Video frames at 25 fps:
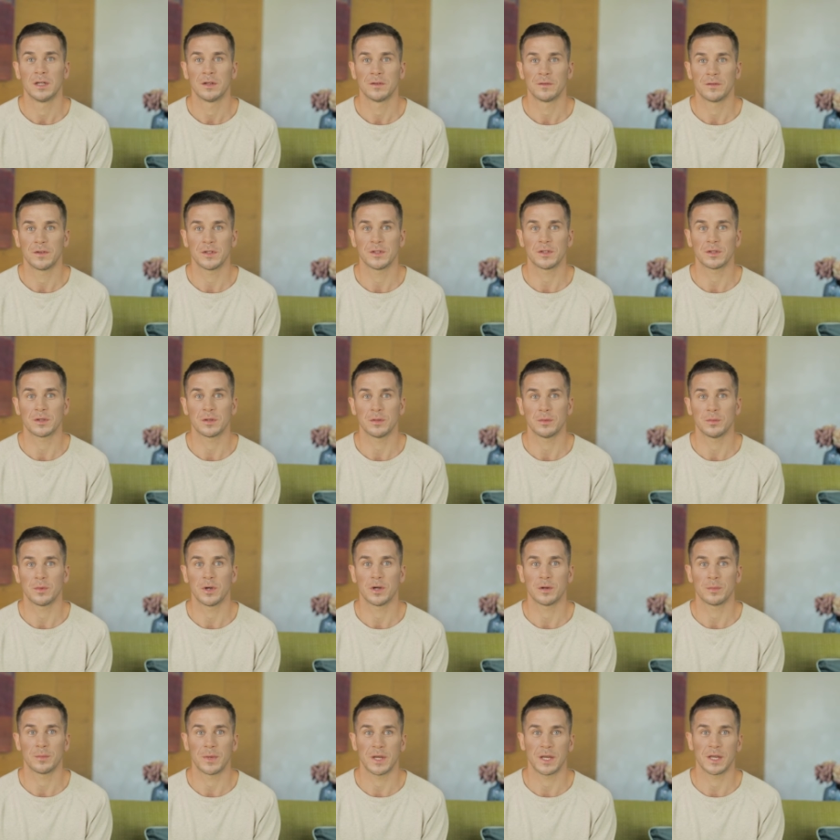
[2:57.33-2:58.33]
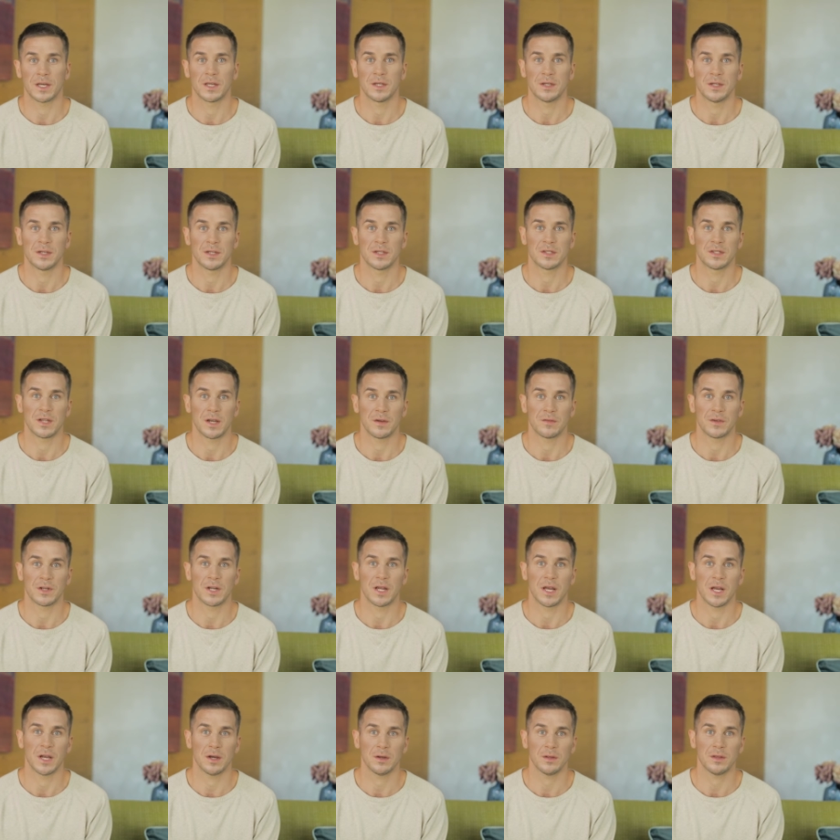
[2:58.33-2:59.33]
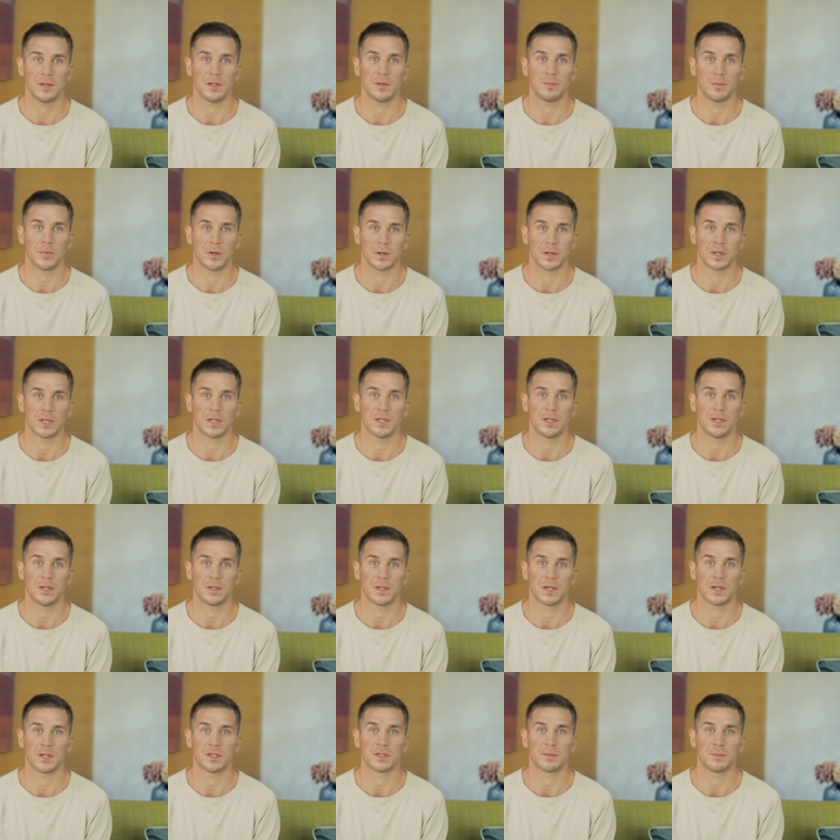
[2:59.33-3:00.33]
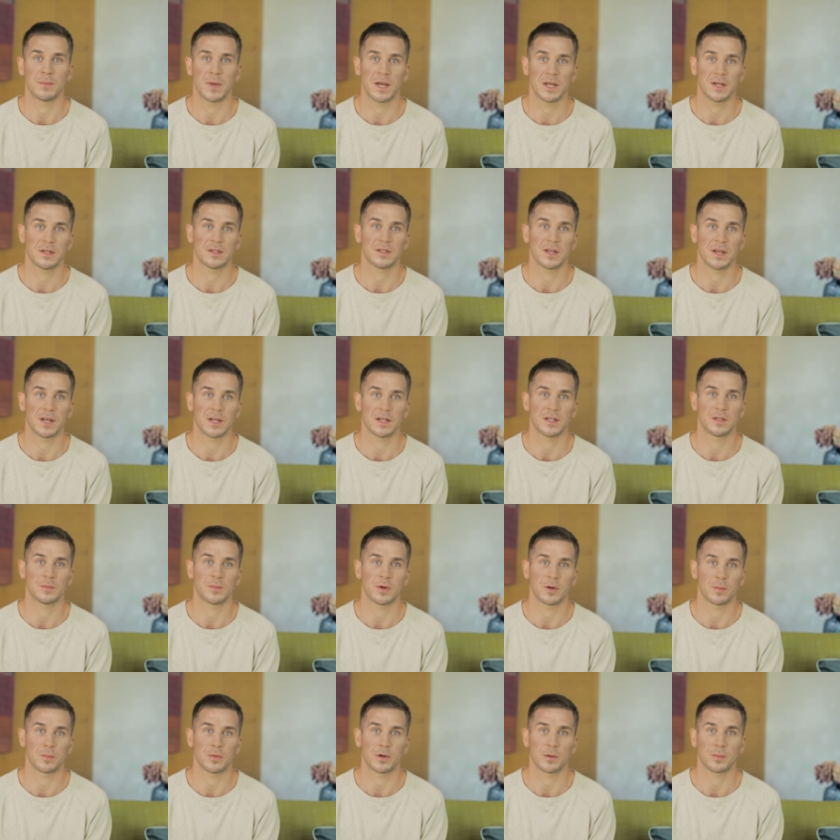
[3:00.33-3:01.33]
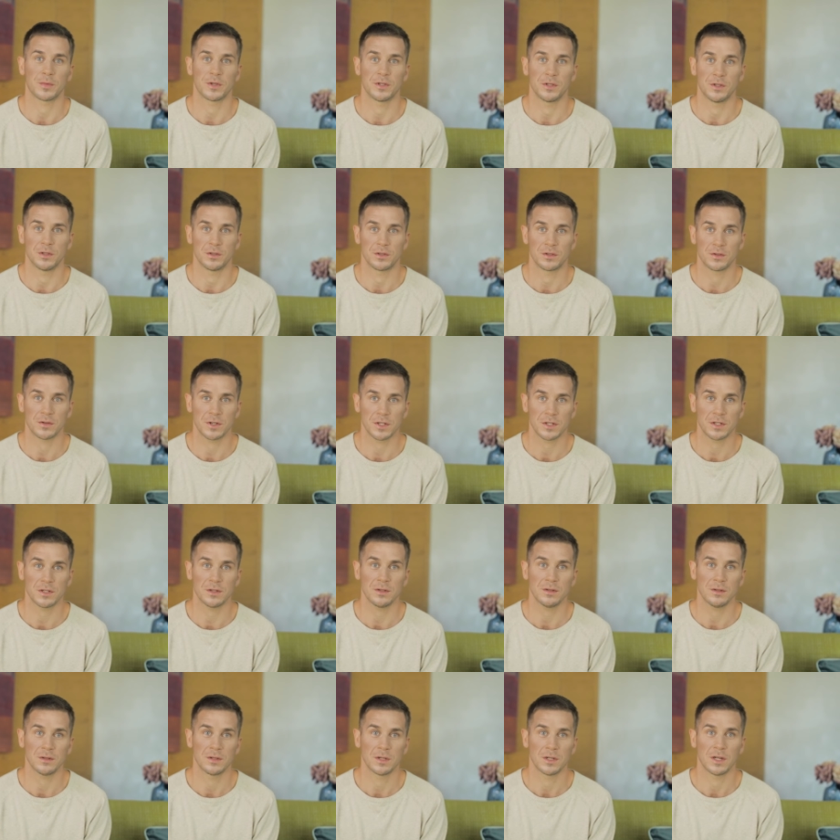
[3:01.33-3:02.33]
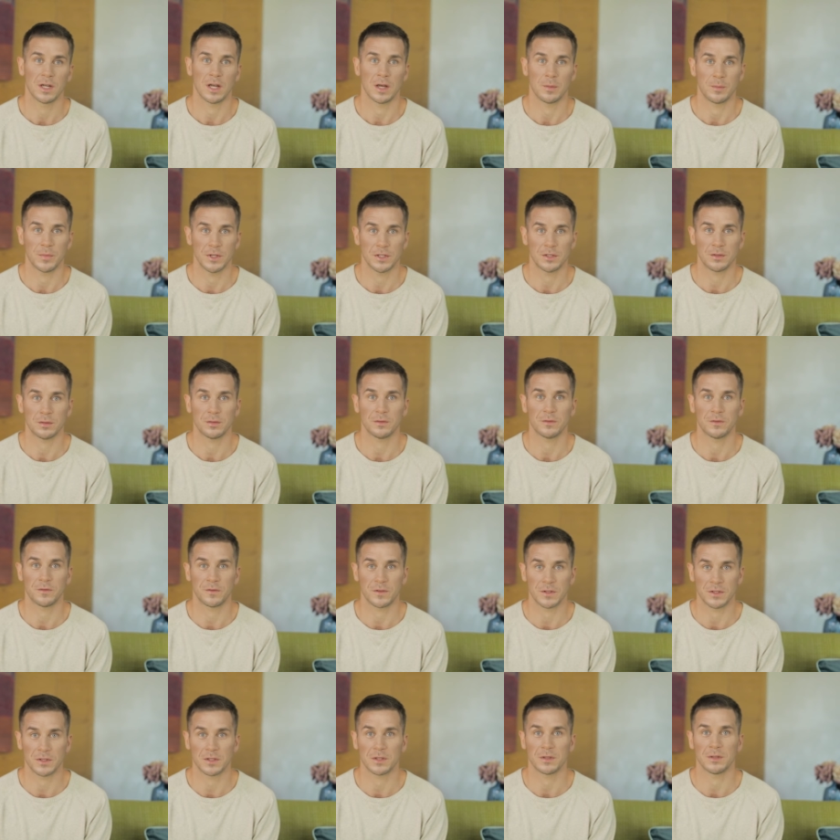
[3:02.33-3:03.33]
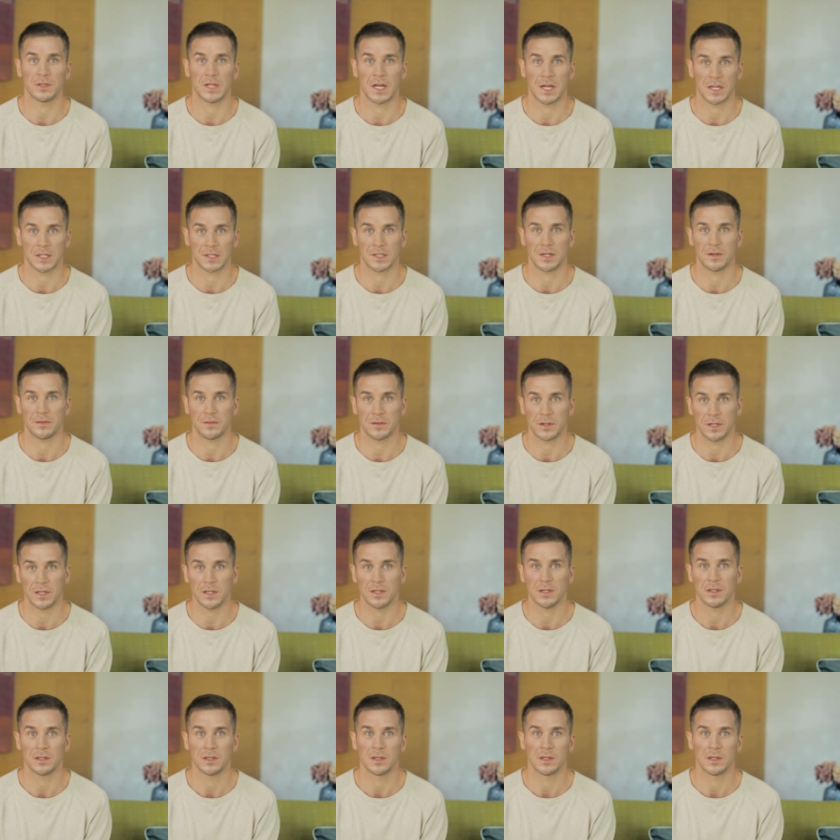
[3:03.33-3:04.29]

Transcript: Physical well-being is having a healthy body that is maintained by proper nutrition, habitual physical activity,